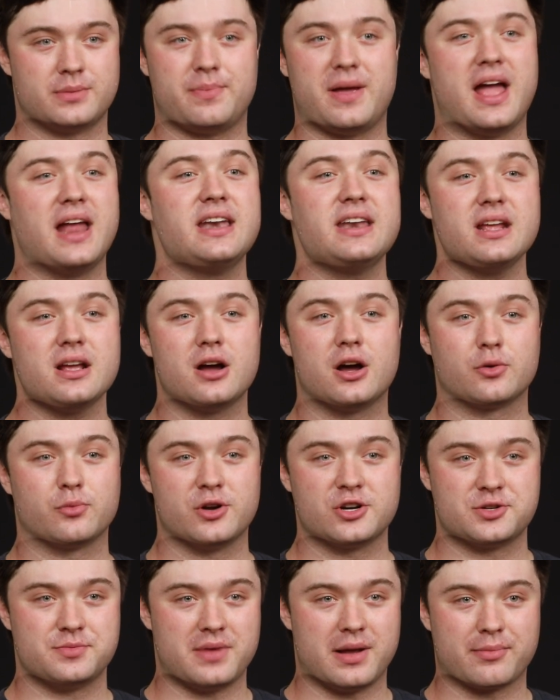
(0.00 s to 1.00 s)
depending on
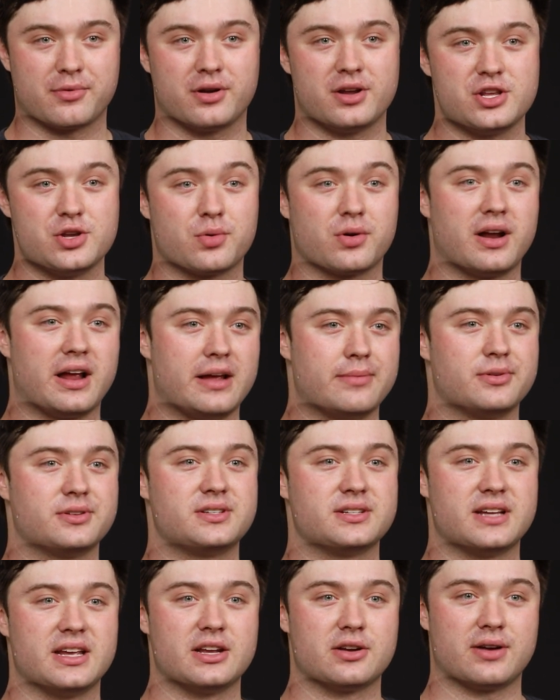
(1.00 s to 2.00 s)
which memory you are able
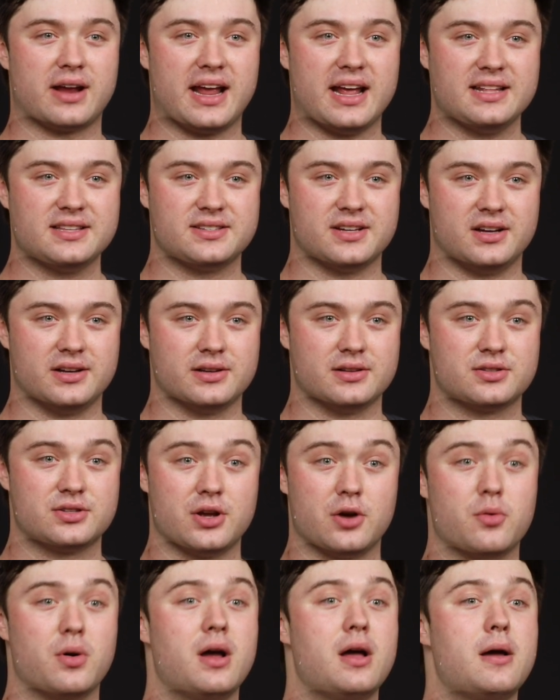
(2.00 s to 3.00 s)
to get your hands on.
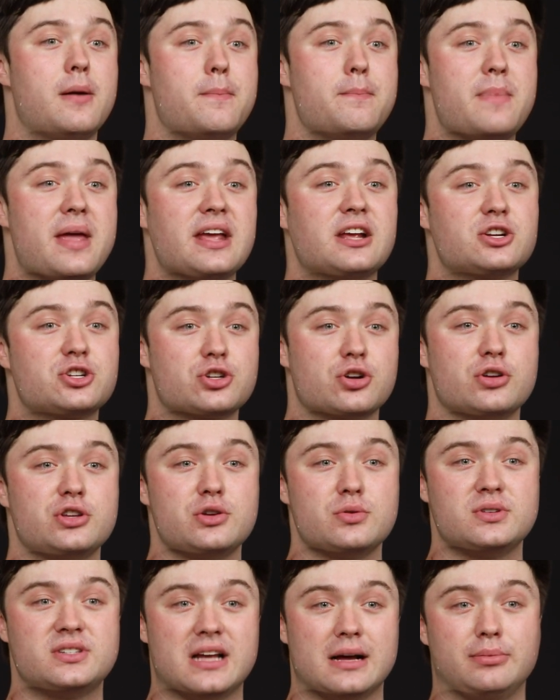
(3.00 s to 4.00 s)
So make sure
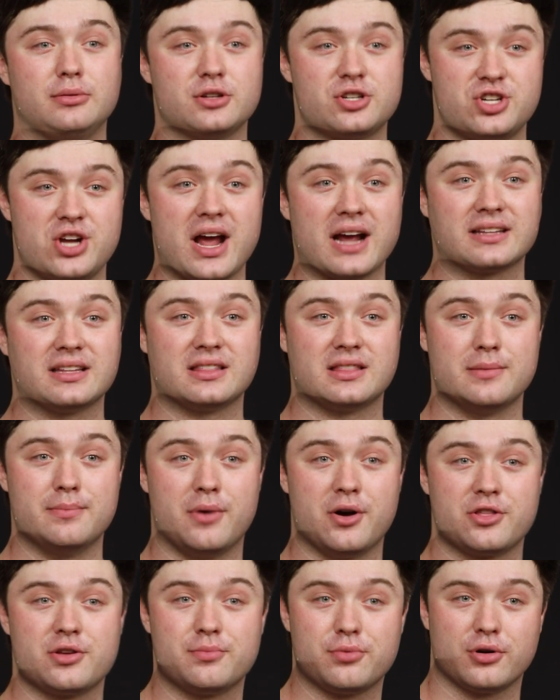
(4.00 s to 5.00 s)
you double check that the
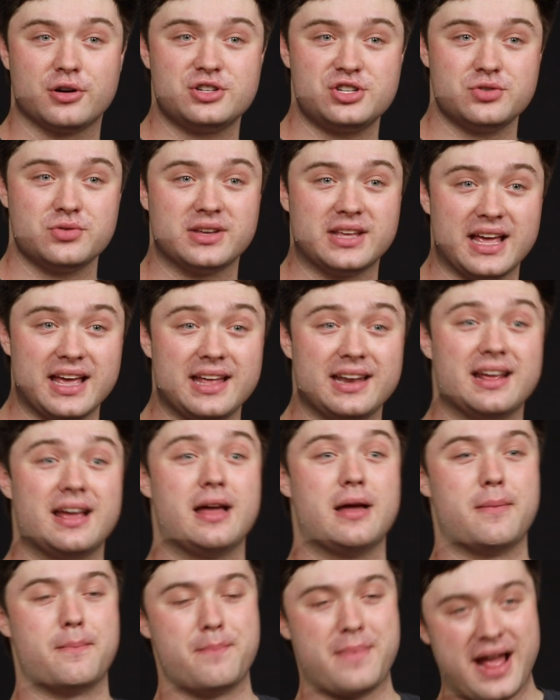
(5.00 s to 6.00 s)
motherboard you get
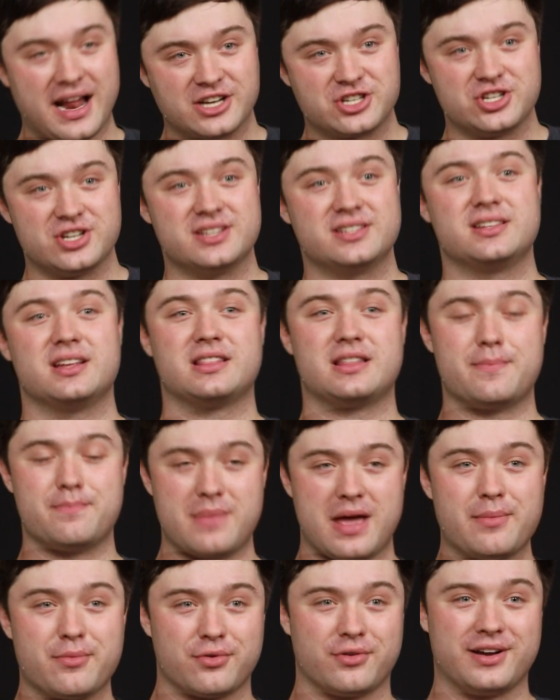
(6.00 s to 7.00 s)
matches the
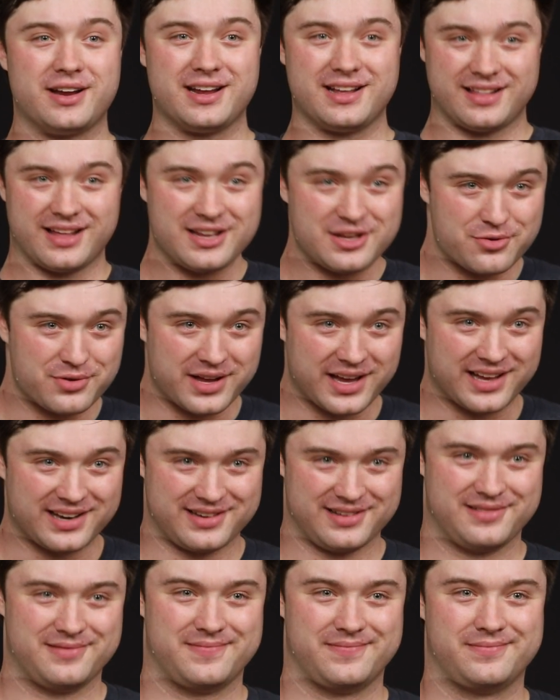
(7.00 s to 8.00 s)
memory that you
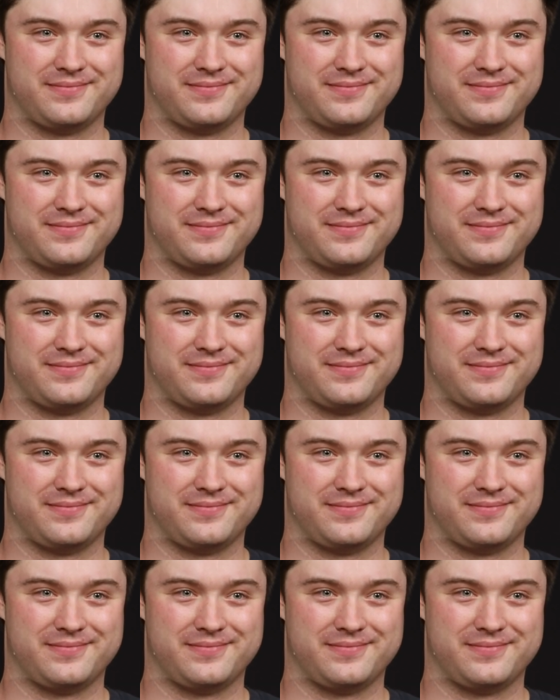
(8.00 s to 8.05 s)
get.